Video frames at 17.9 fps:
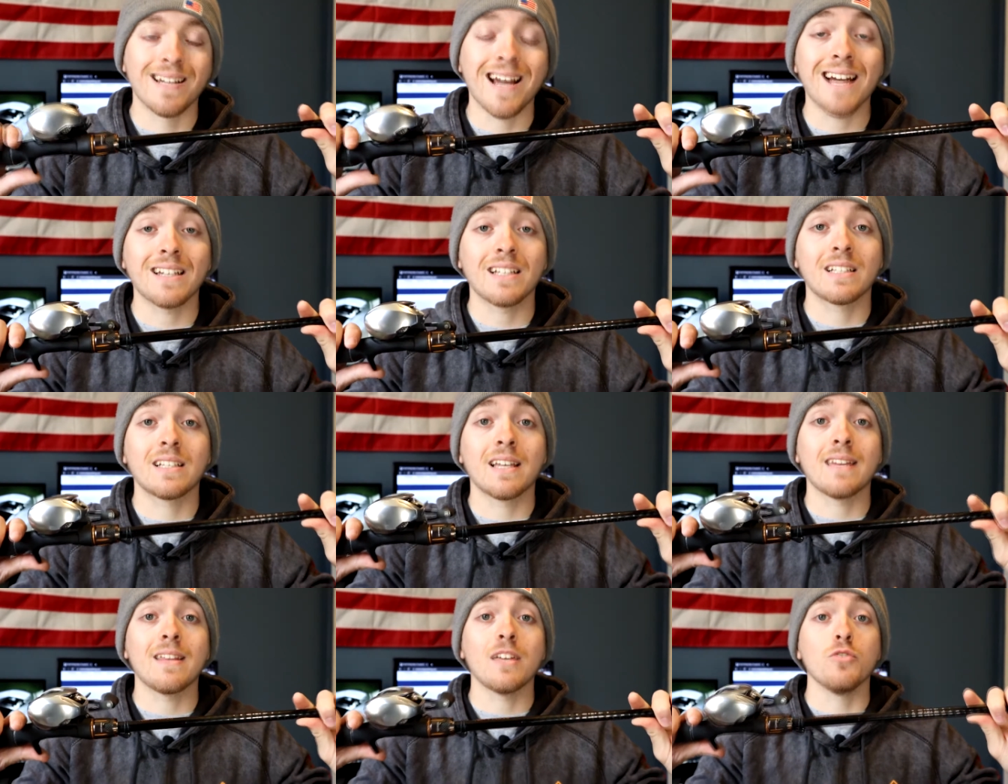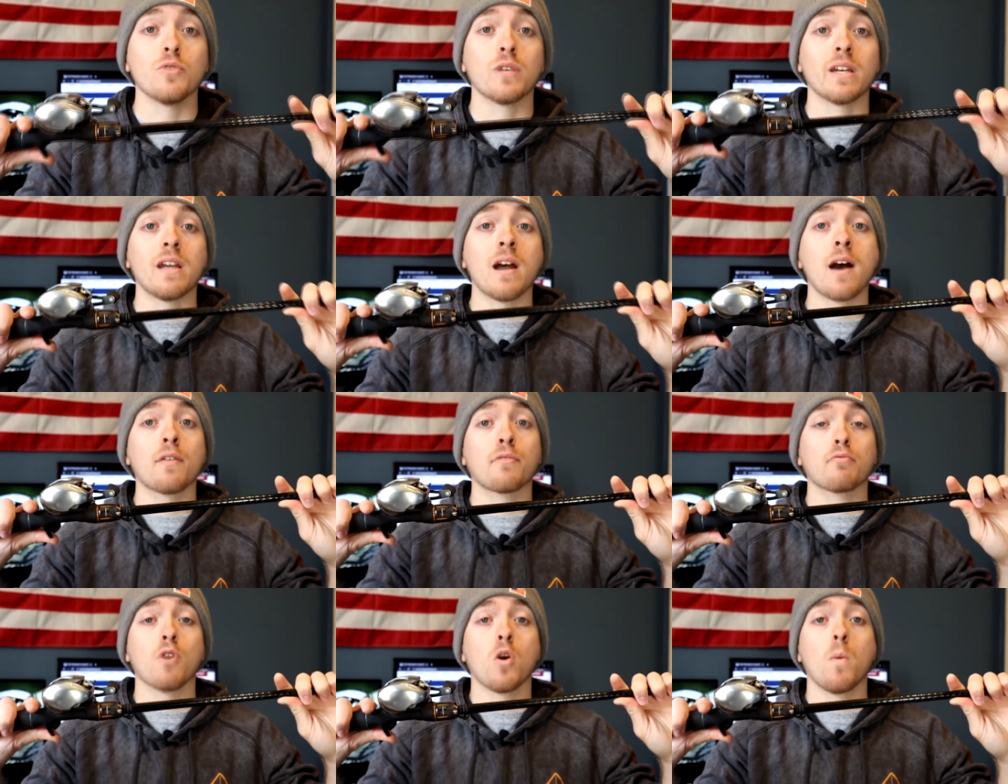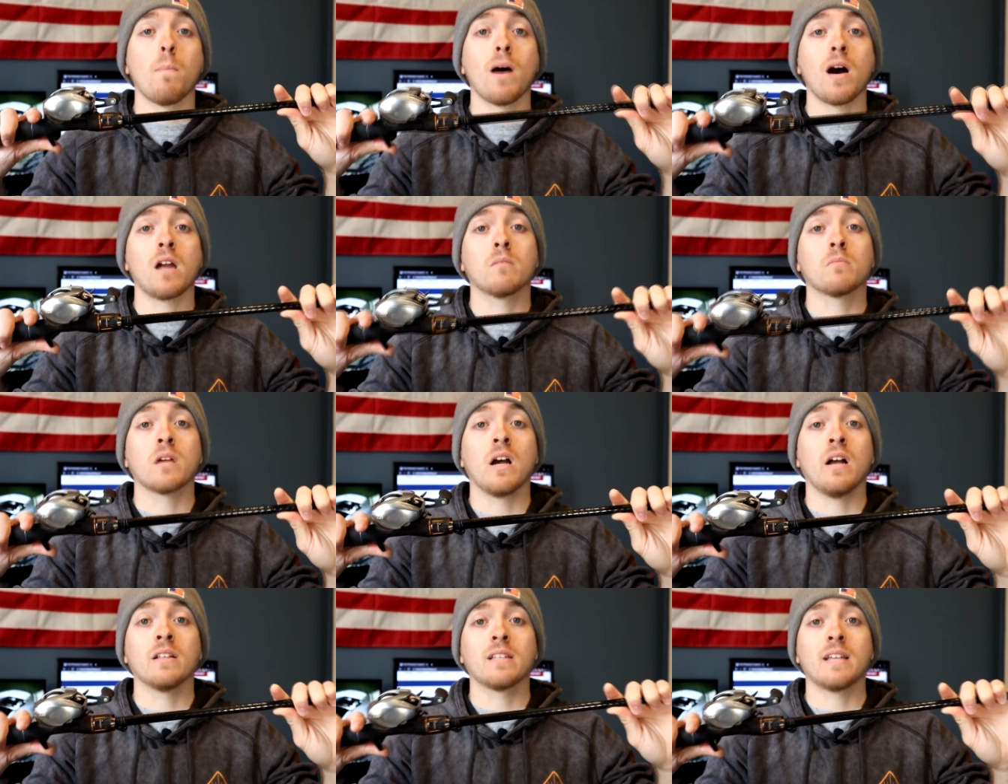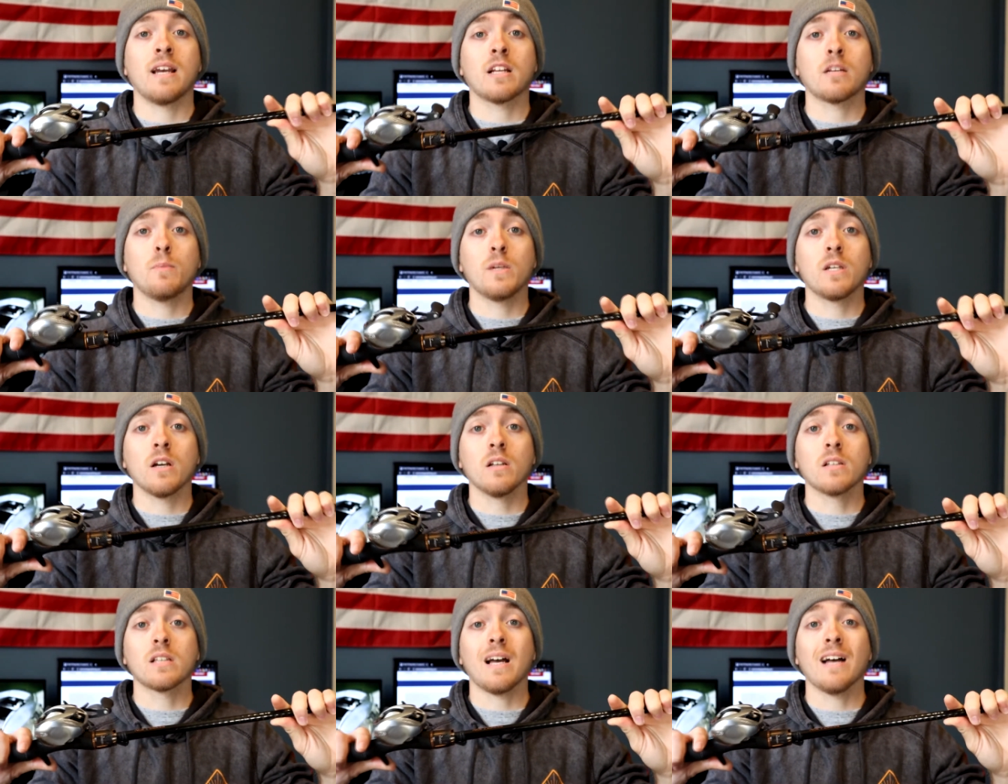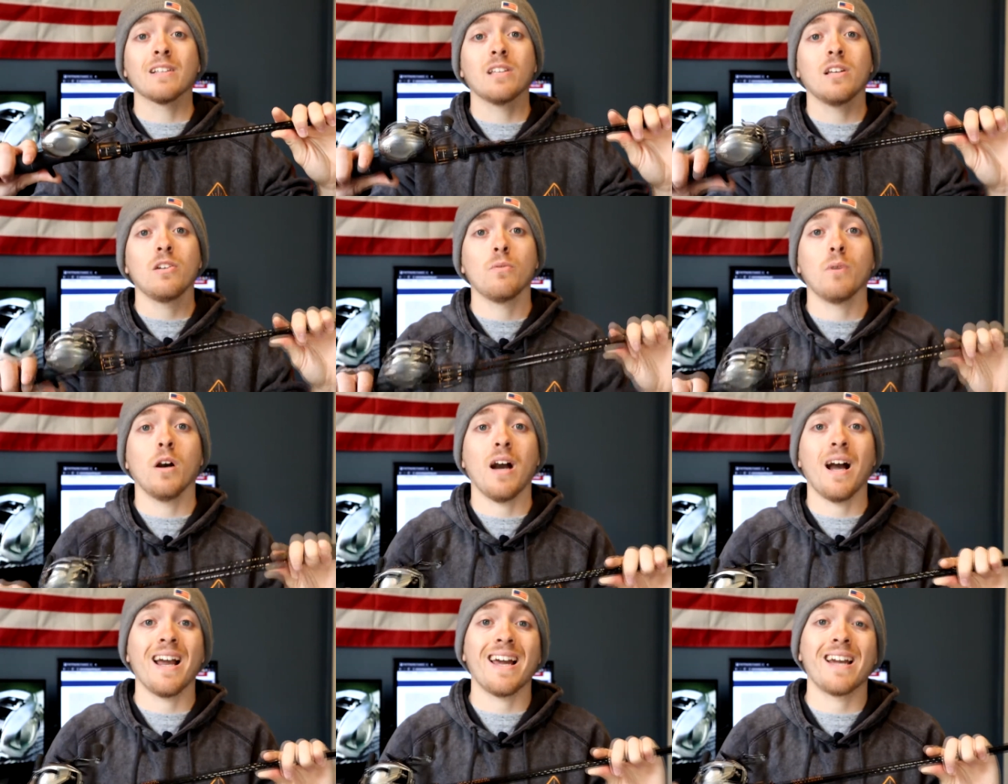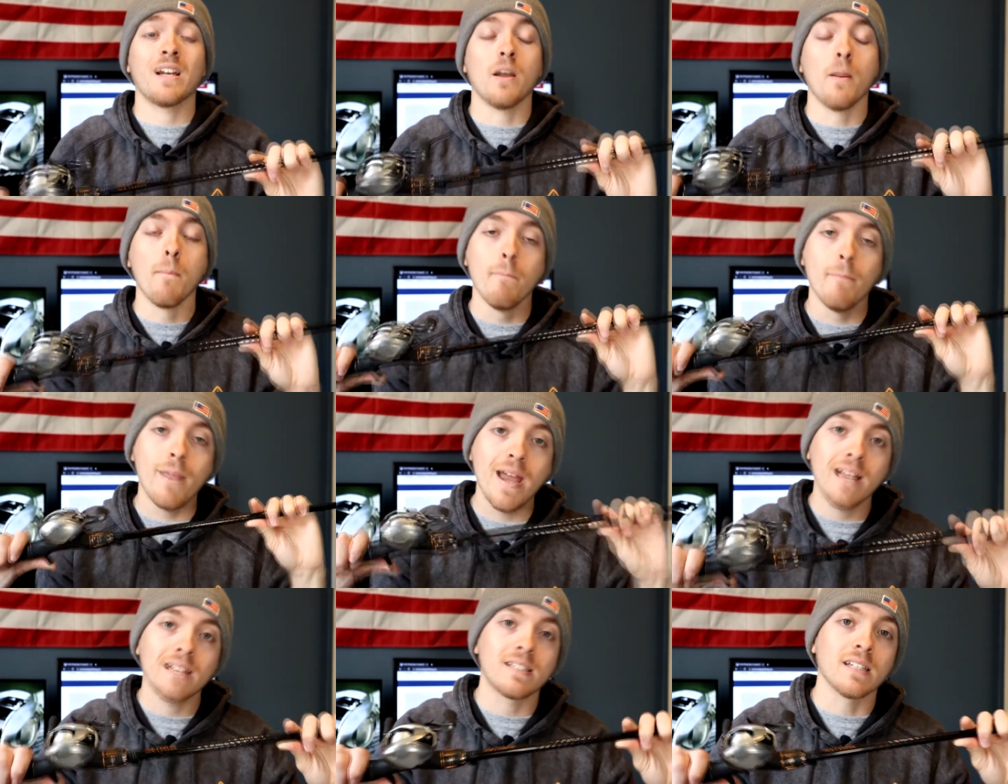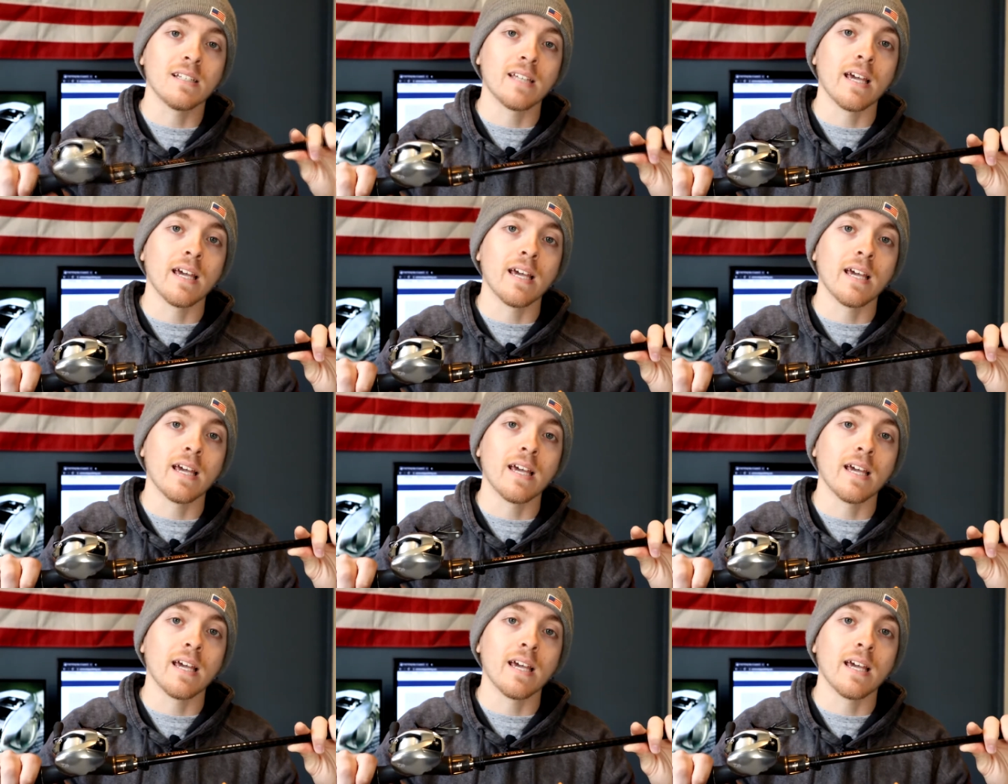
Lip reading: Not to say that you cannot throw bottom contact, because I'll tell you what, I had an amazing